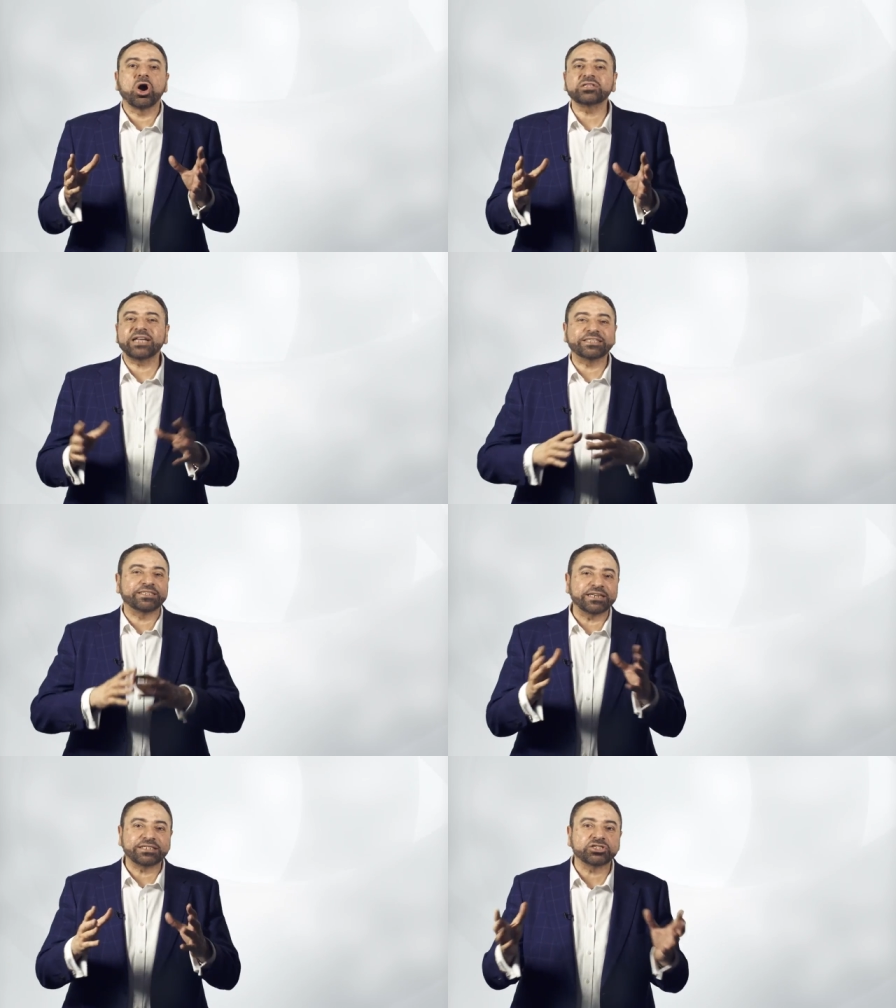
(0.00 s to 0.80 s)
God
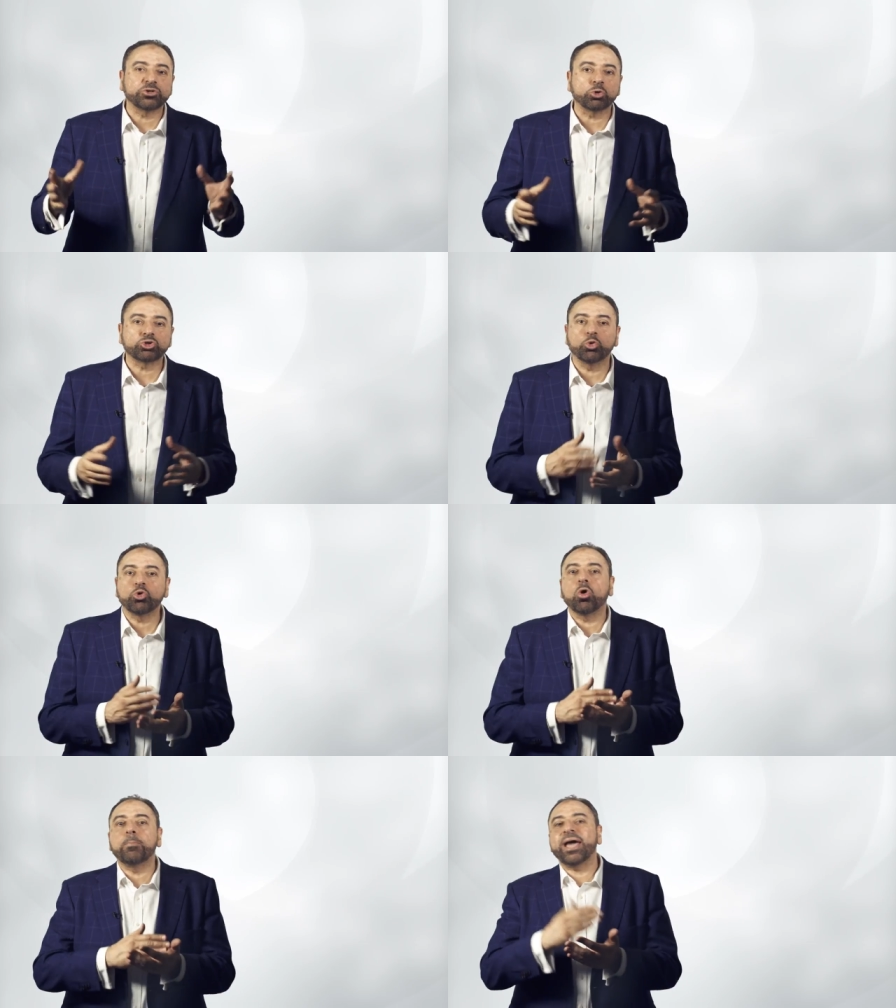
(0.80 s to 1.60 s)
addresses those who
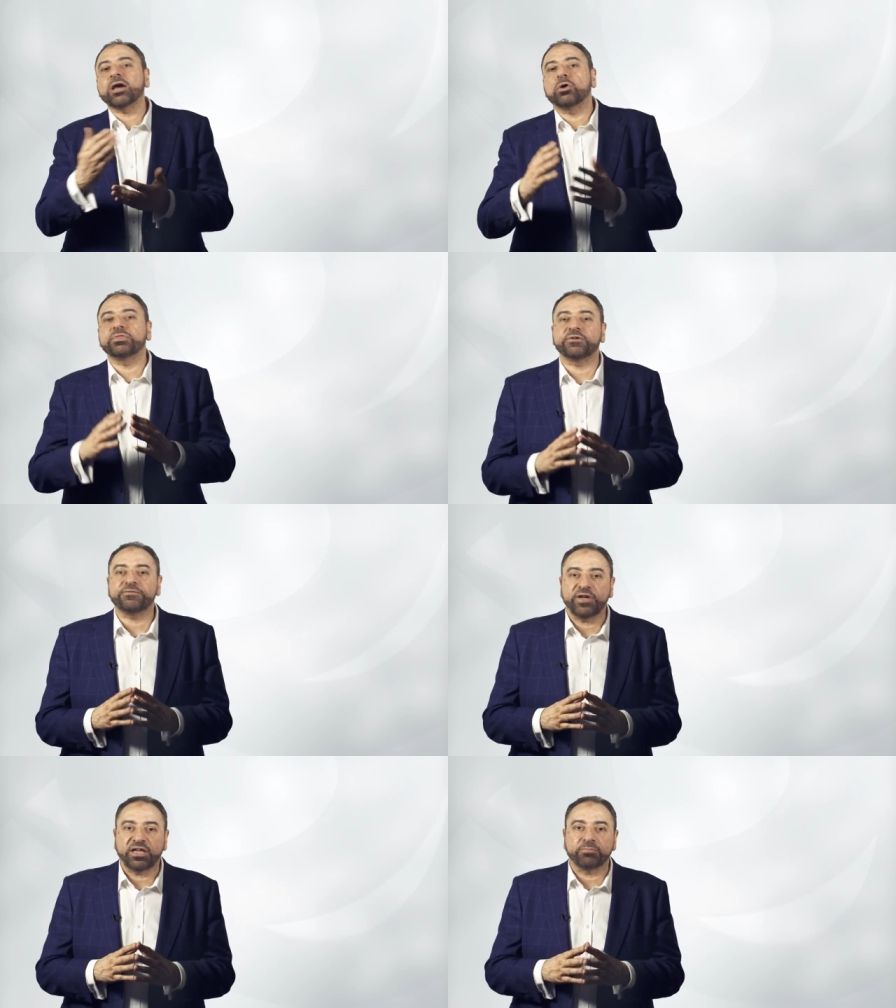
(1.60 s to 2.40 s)
go back on
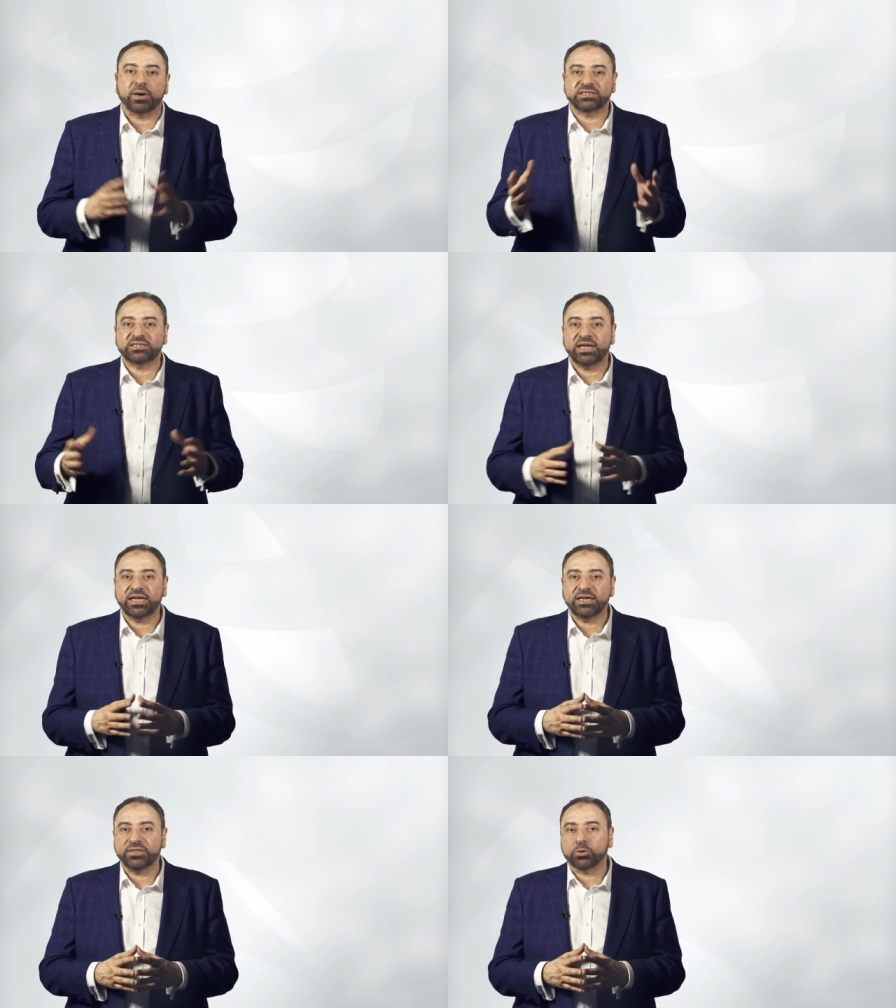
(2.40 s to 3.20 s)
their faith by
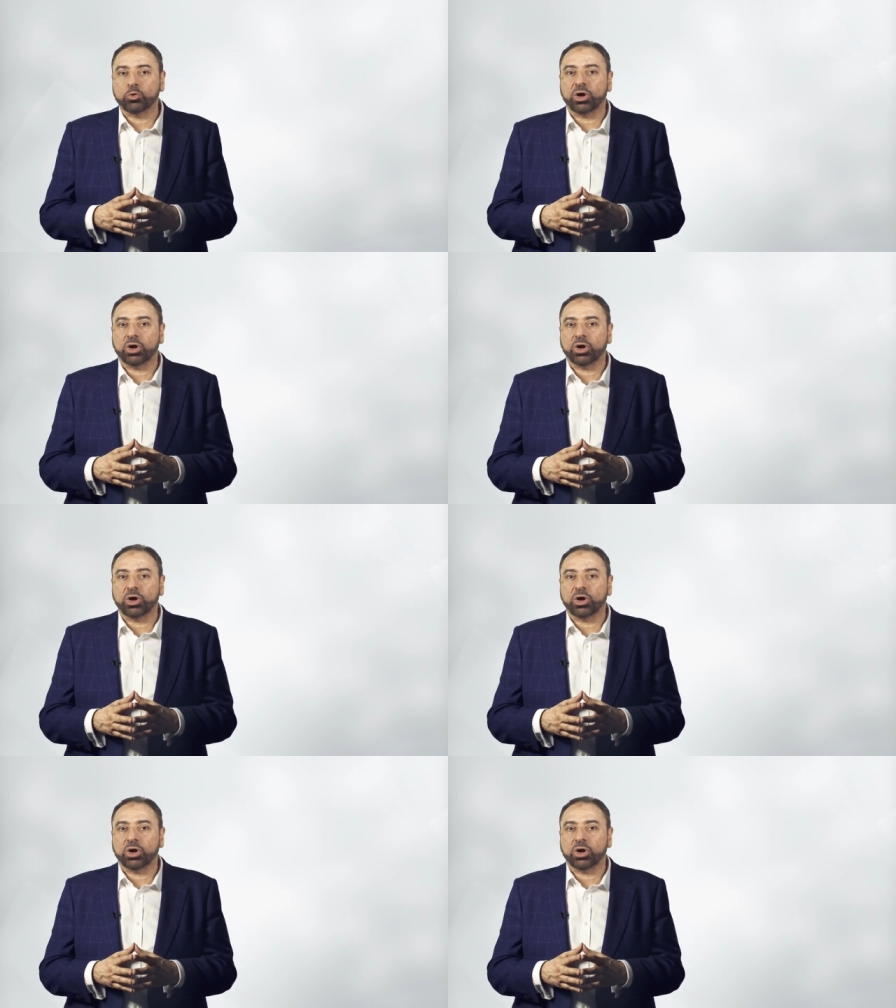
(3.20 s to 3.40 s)
saying in the